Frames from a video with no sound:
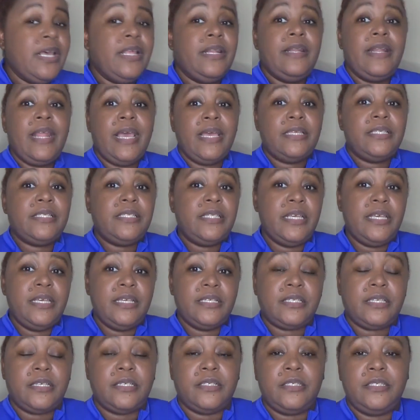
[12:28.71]
Next
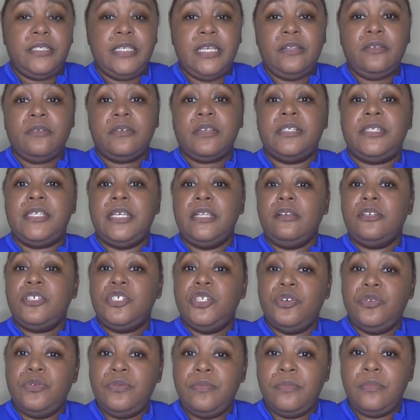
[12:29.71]
is concealer. Concealer is
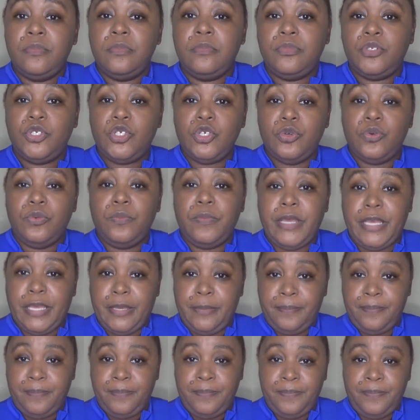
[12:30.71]
new to
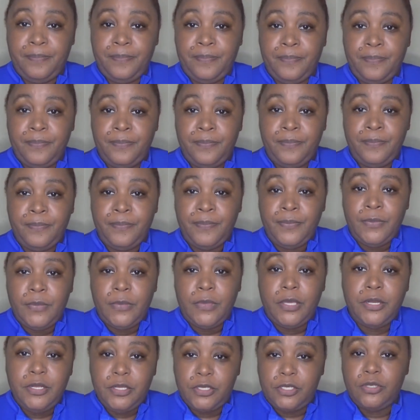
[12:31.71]
me.
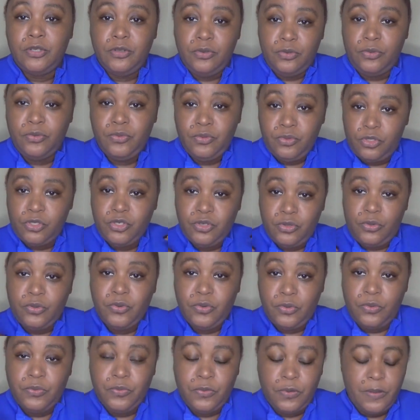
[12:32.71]
It is new
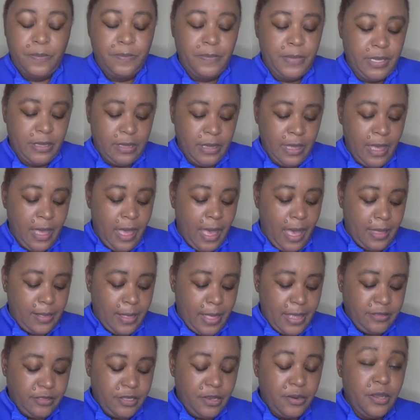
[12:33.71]
to me. I
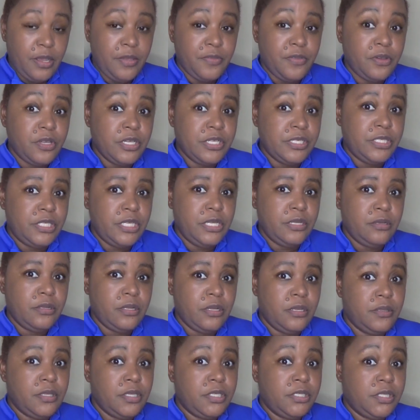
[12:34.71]
like their other concealer.
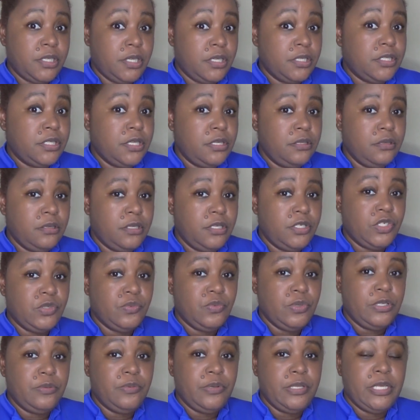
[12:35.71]
The other concealer is
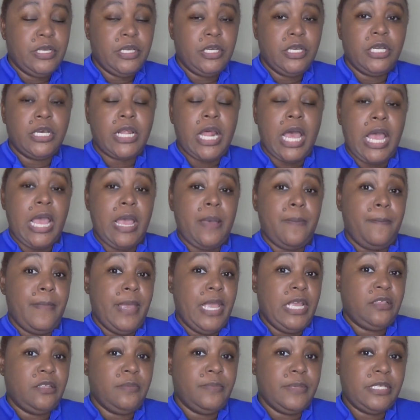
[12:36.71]
really, really good. I have
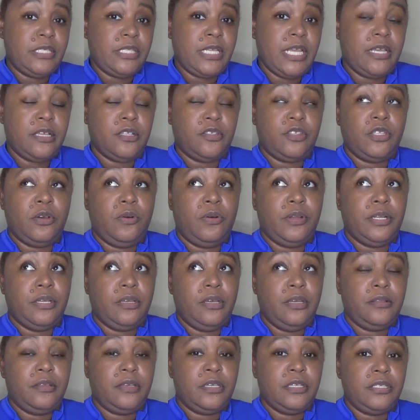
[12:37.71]
made the mistake of throwing
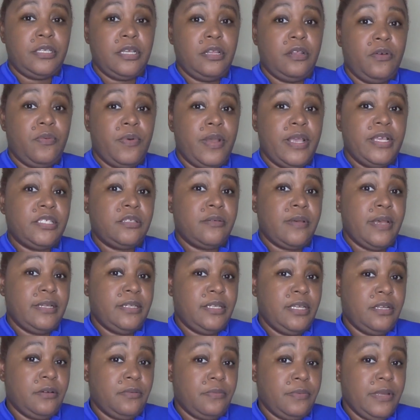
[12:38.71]
the other concealer away, so I
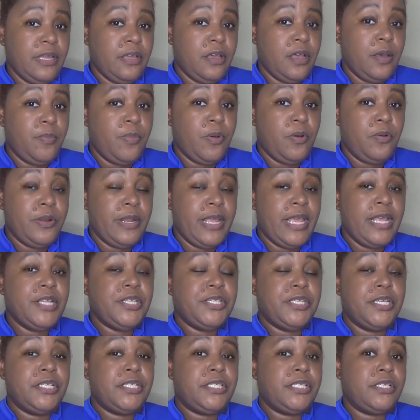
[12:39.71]
did a re-up on
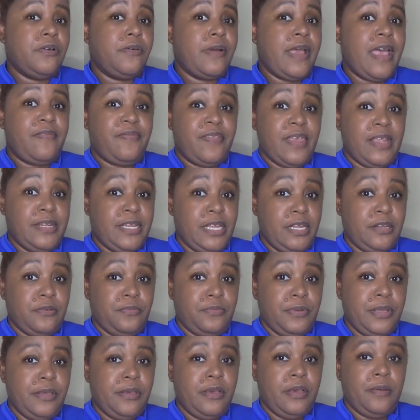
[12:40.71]
that. Just so after I did the
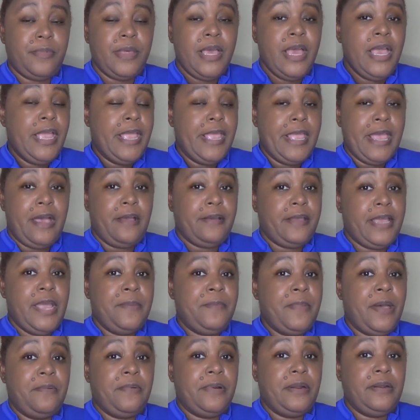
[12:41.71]
re-up, y'all
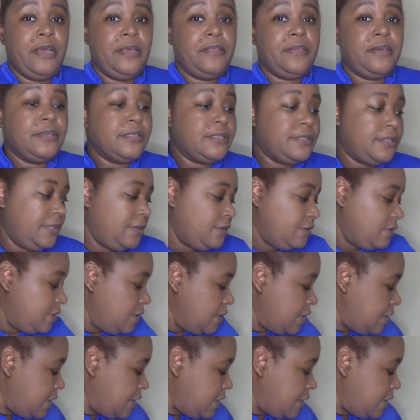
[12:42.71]
came out with another concealer.